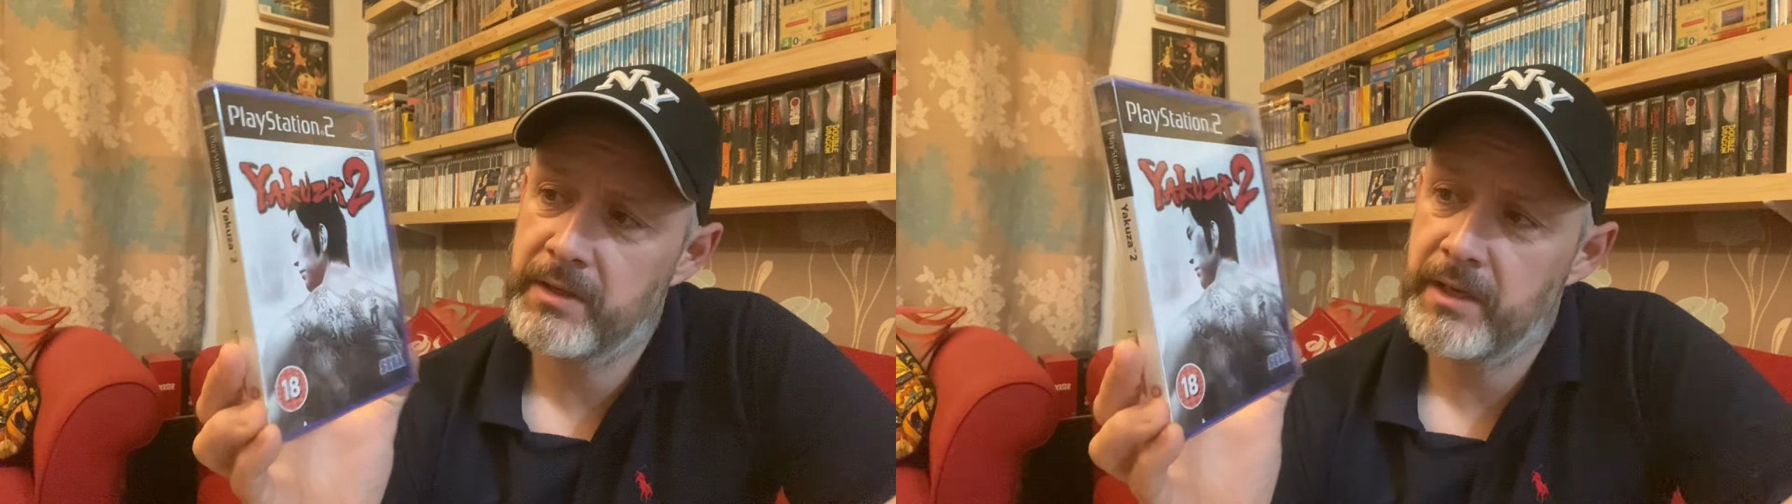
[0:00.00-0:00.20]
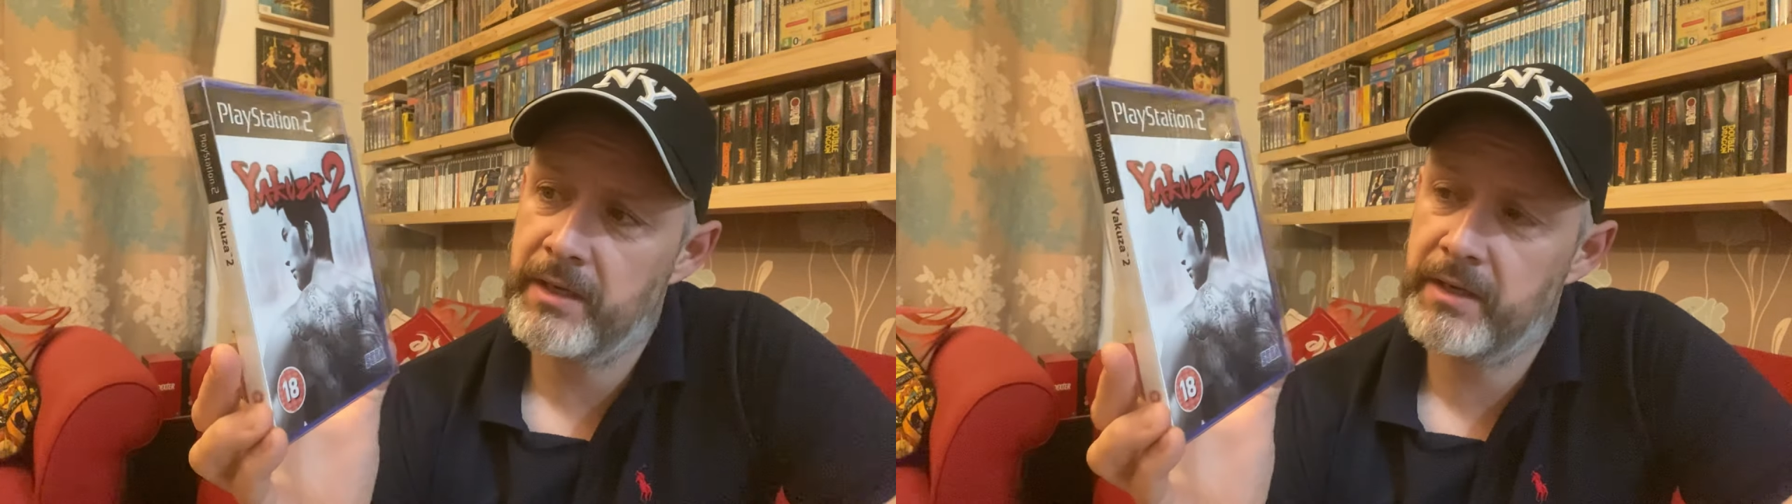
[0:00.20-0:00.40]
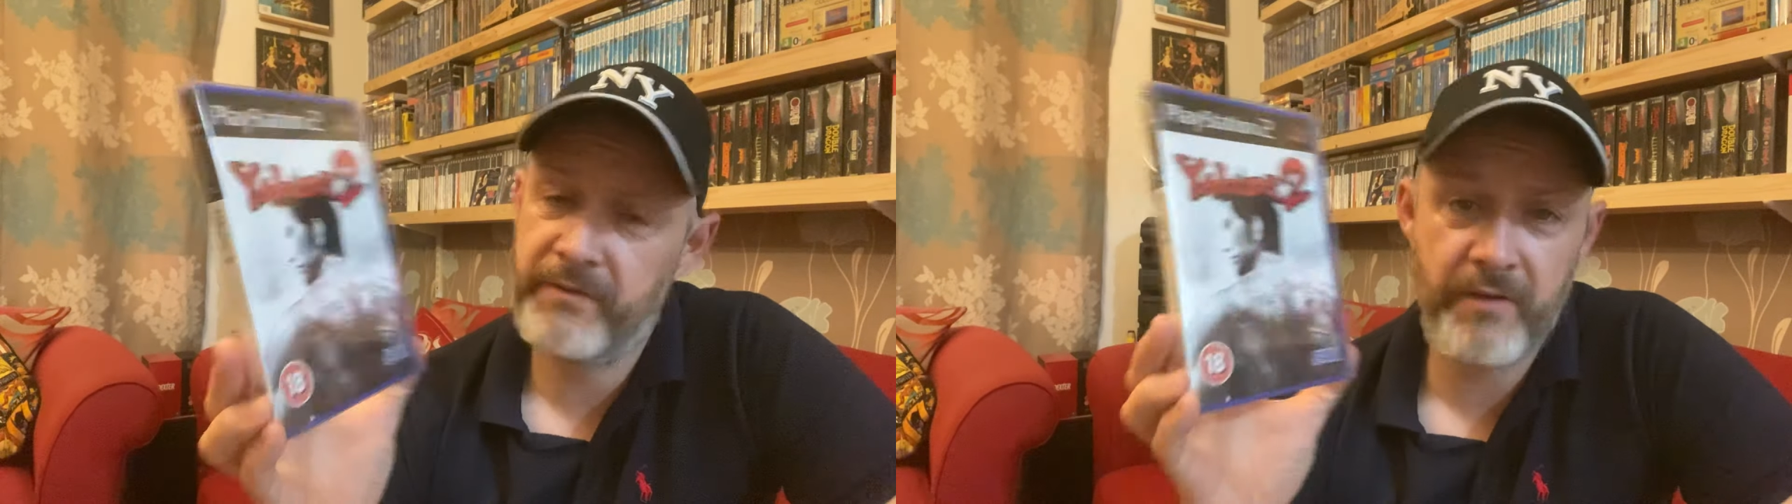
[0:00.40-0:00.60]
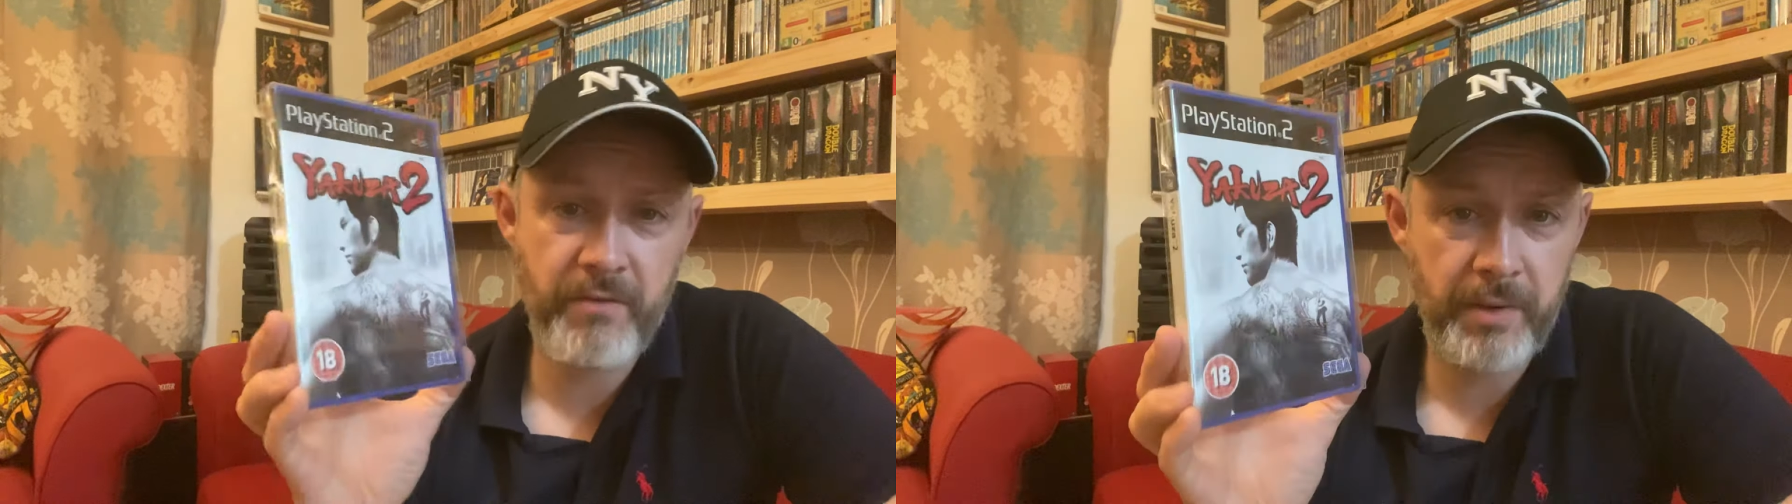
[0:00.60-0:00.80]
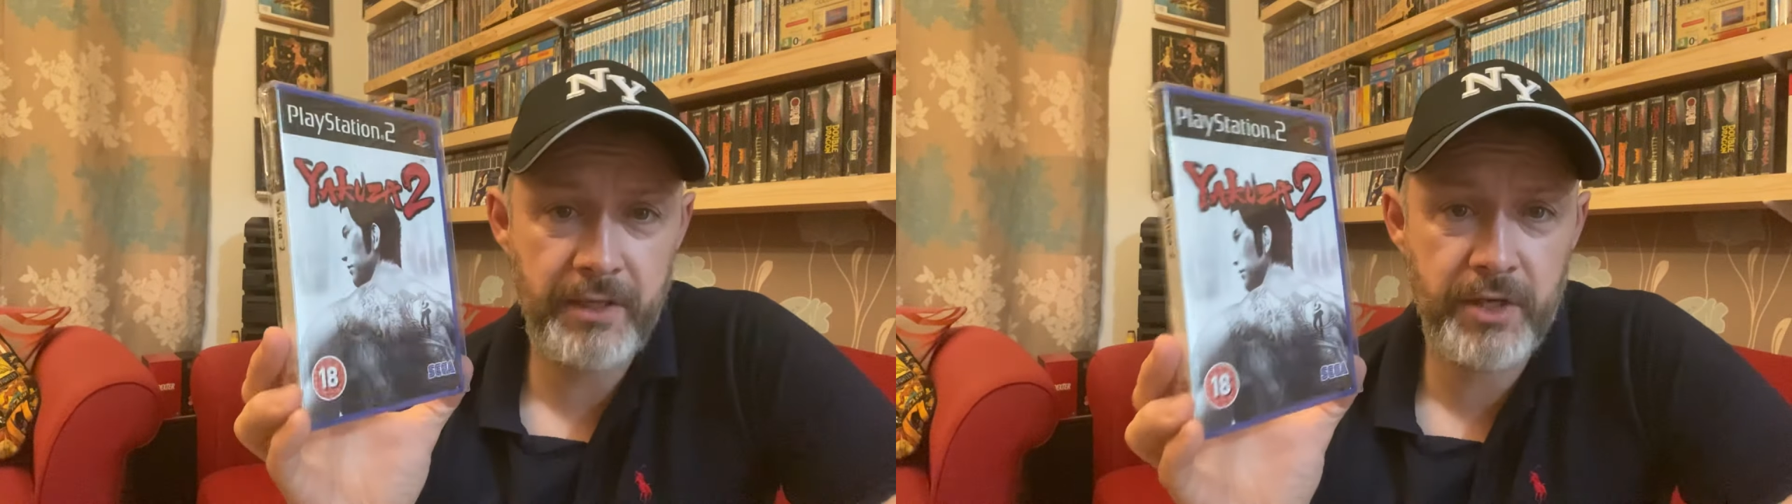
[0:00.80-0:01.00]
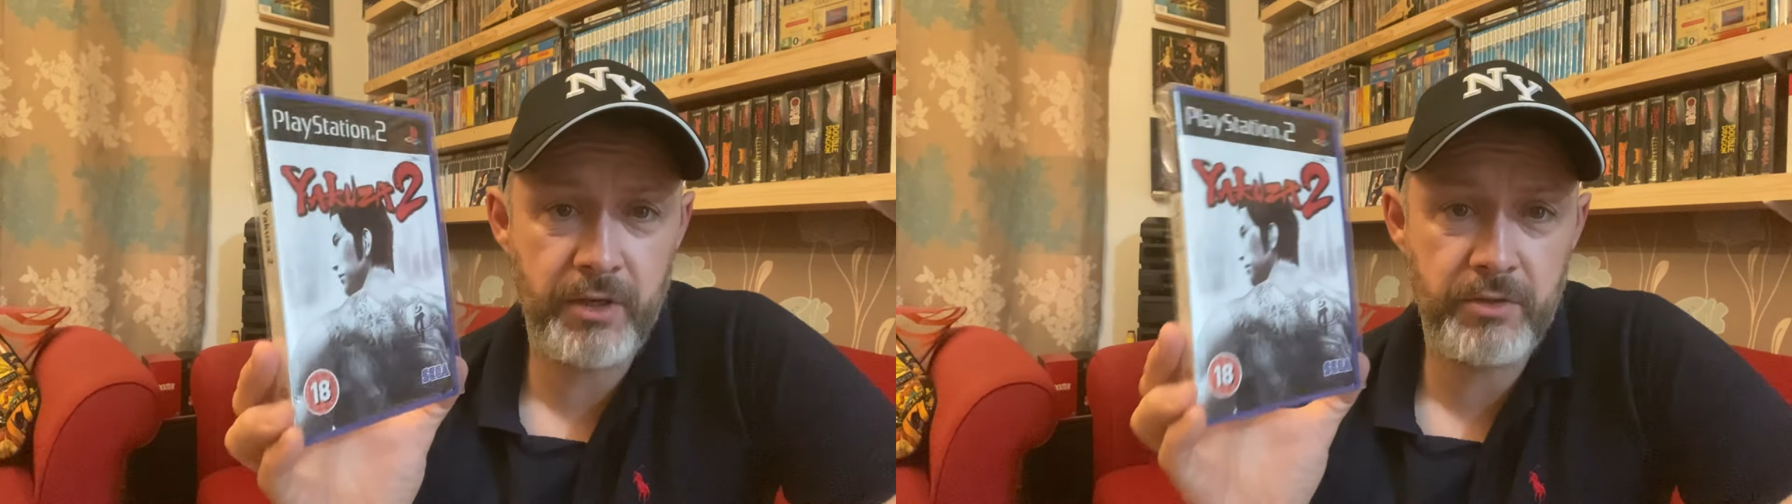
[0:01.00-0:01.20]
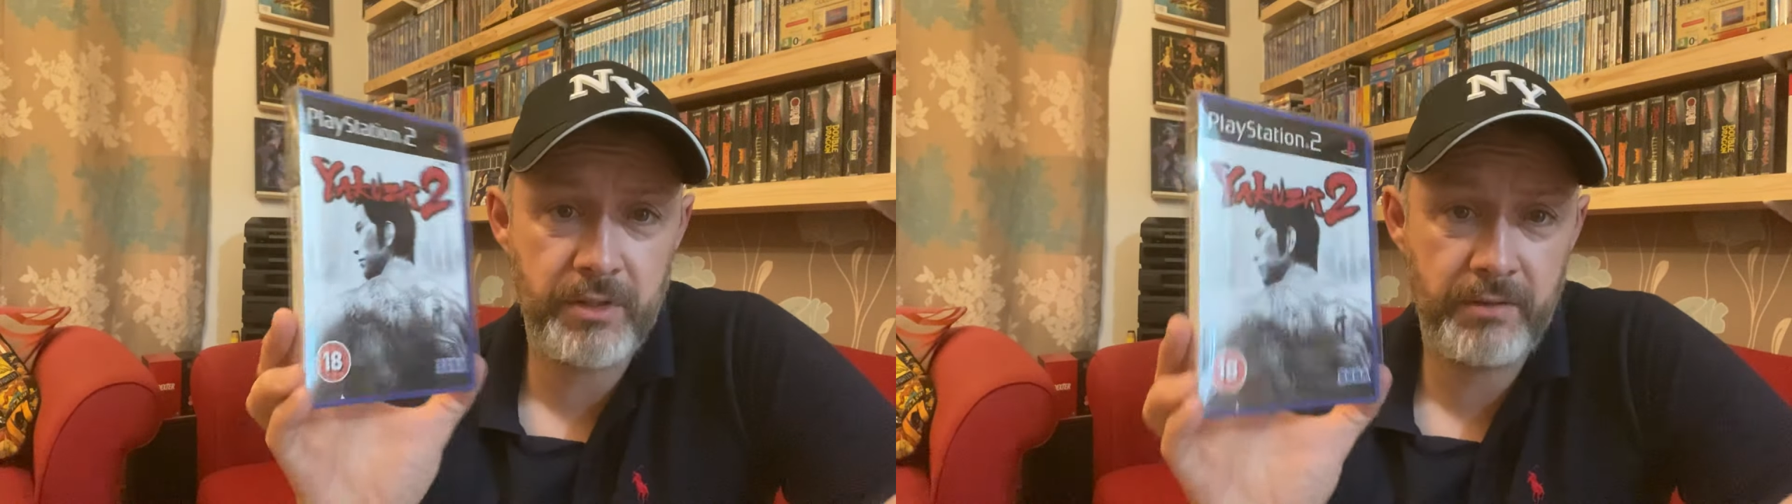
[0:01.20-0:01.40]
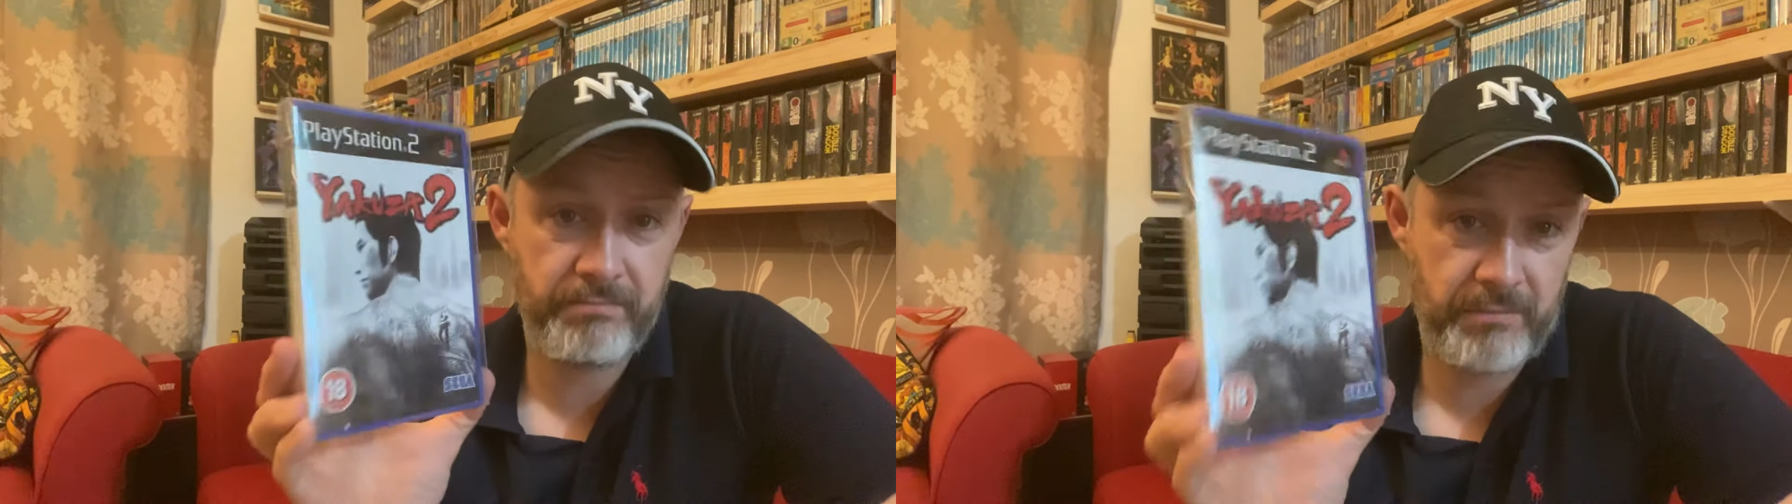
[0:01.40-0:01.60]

And if you haven't played Yakuza, I